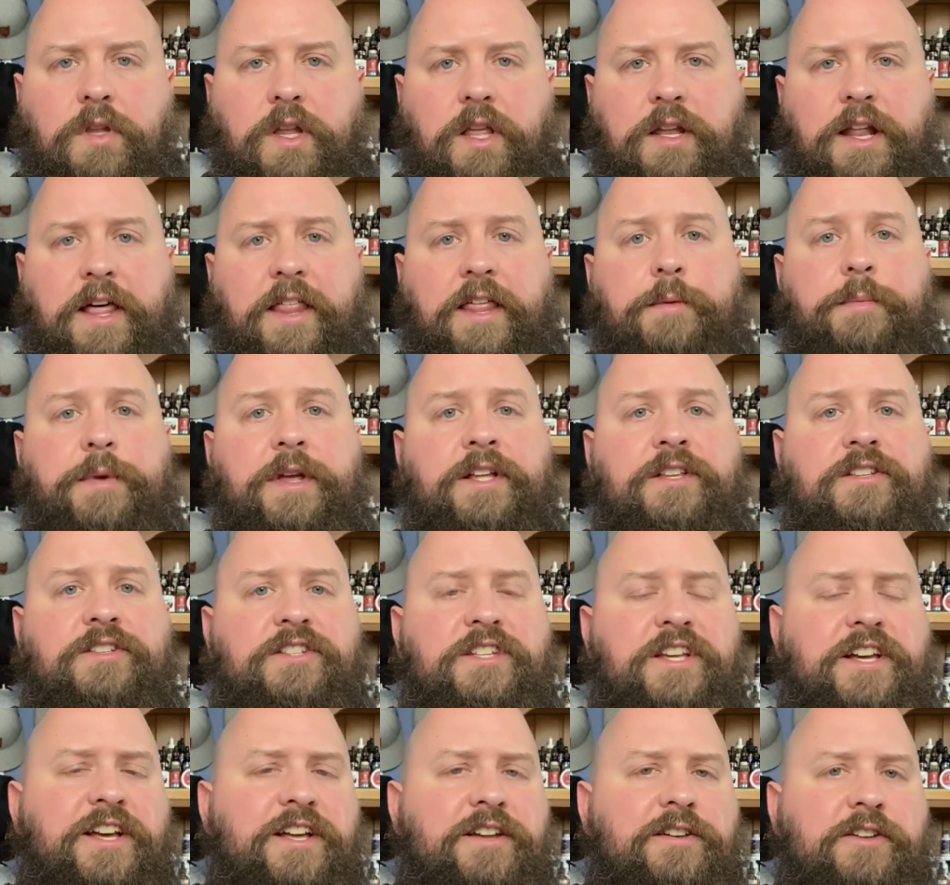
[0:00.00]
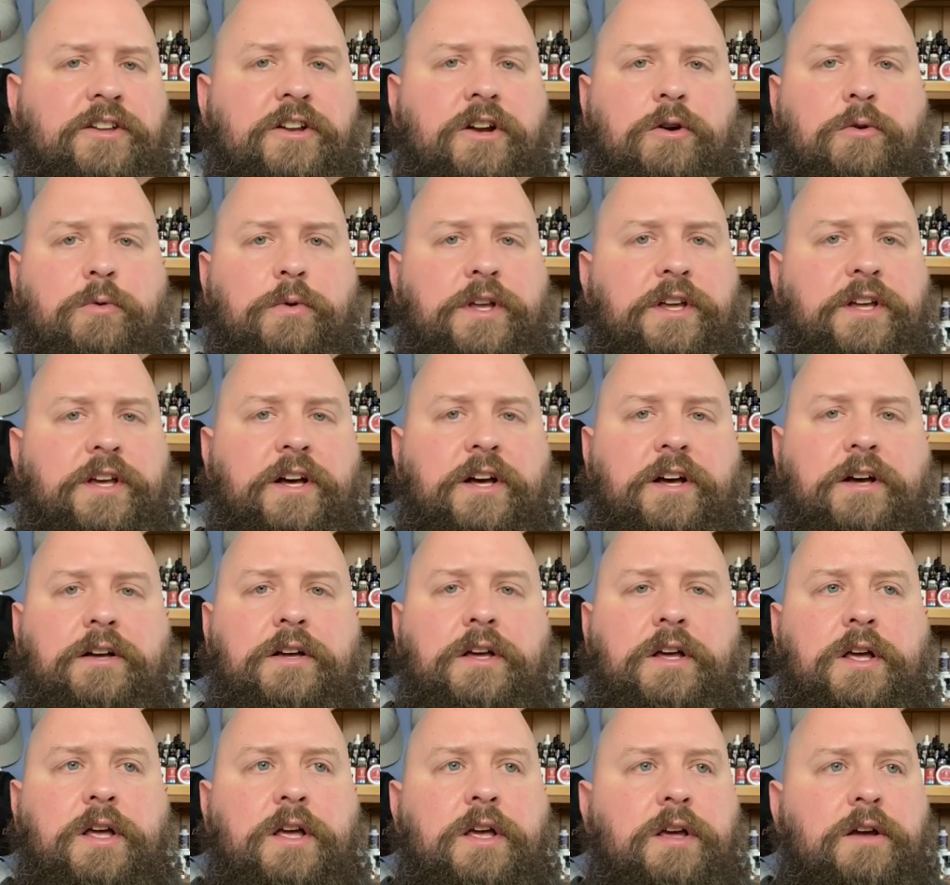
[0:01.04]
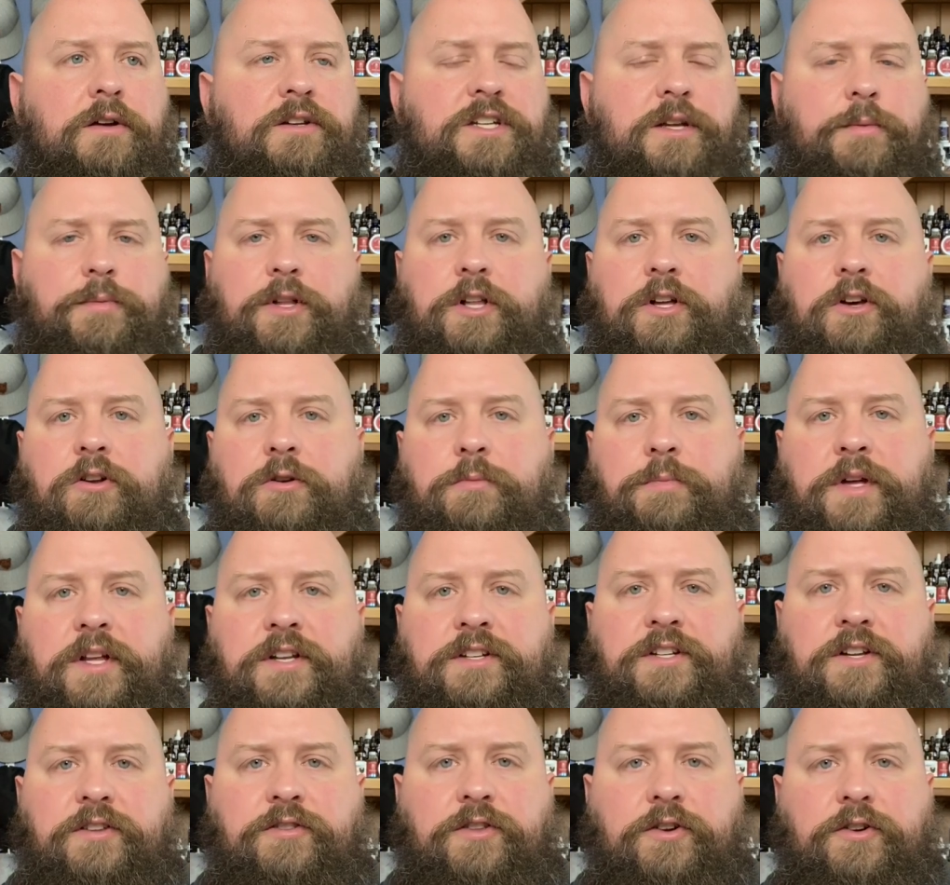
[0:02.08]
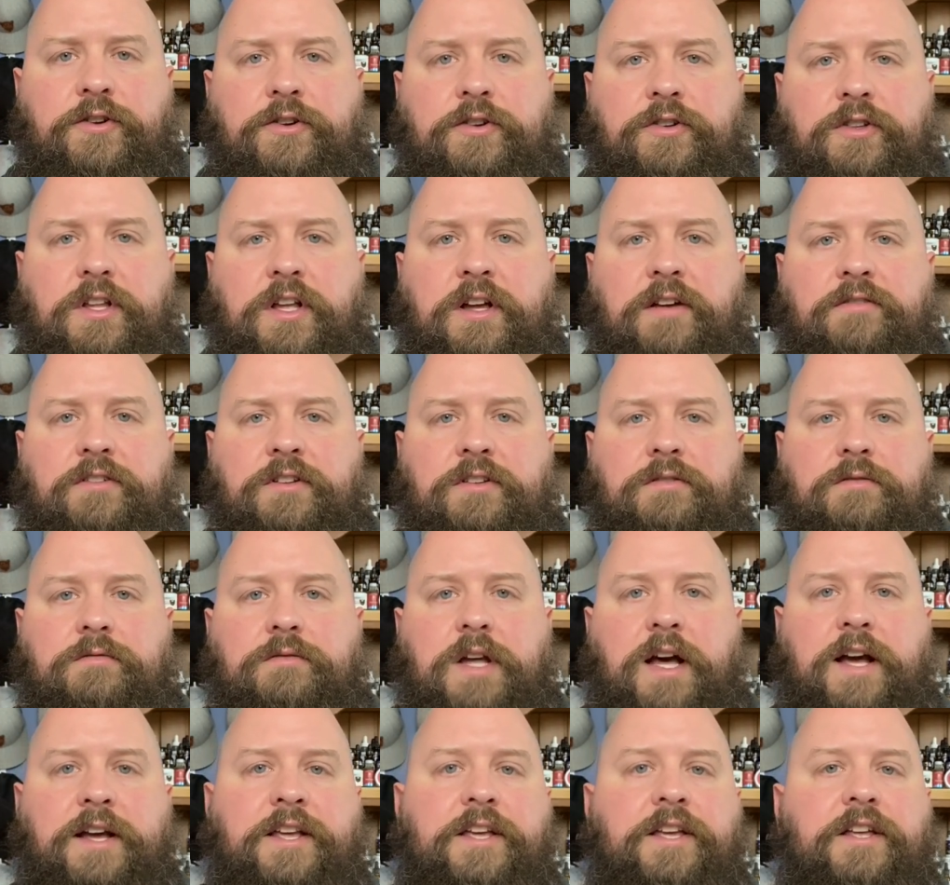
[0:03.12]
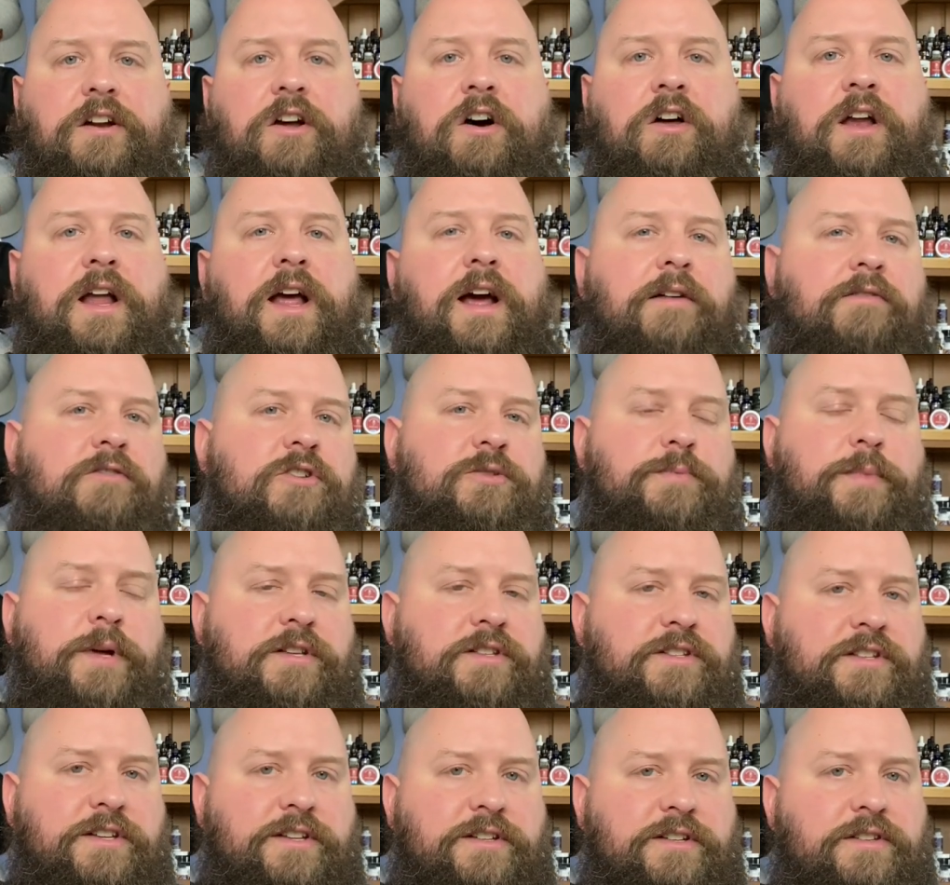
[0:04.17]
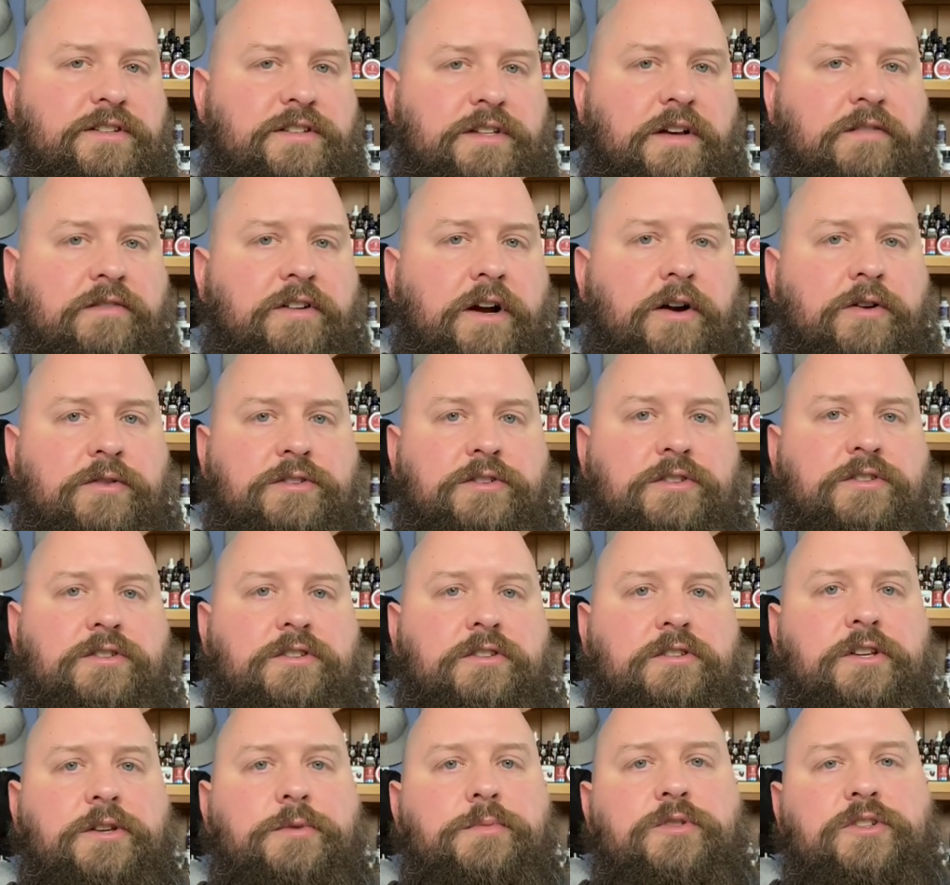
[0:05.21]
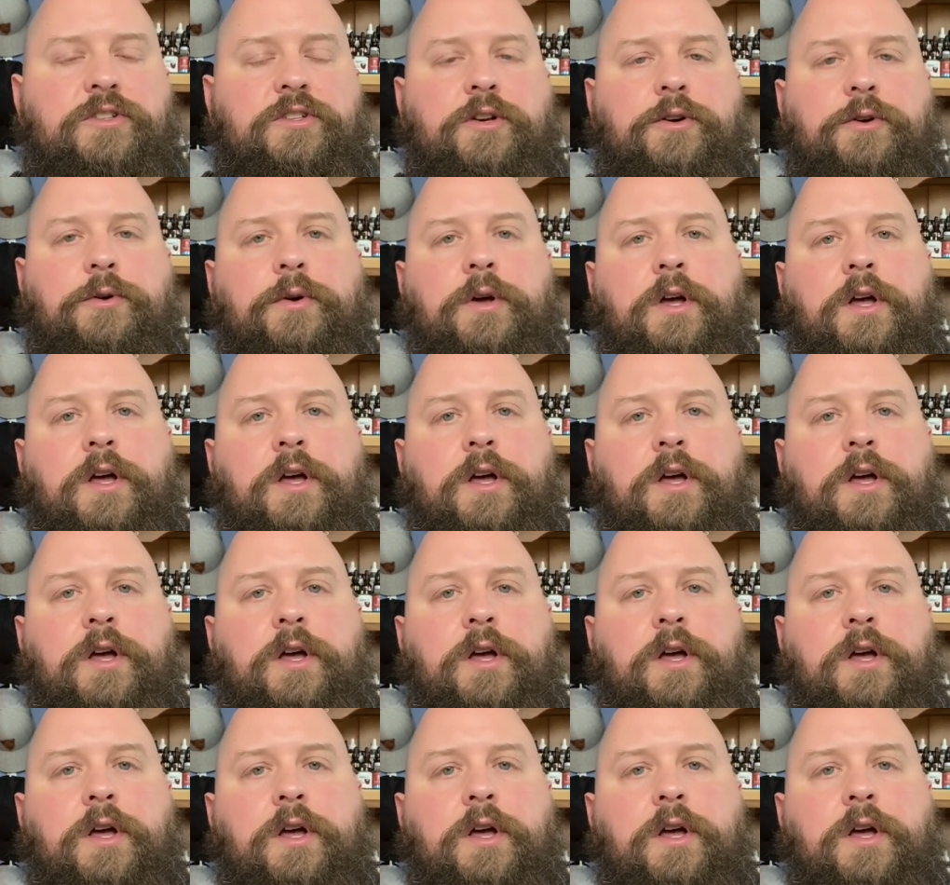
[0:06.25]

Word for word: Now that being said, you know, we uh, typically go to bed ten thirty or eleven. I get on average about six to seven hours of sleep, so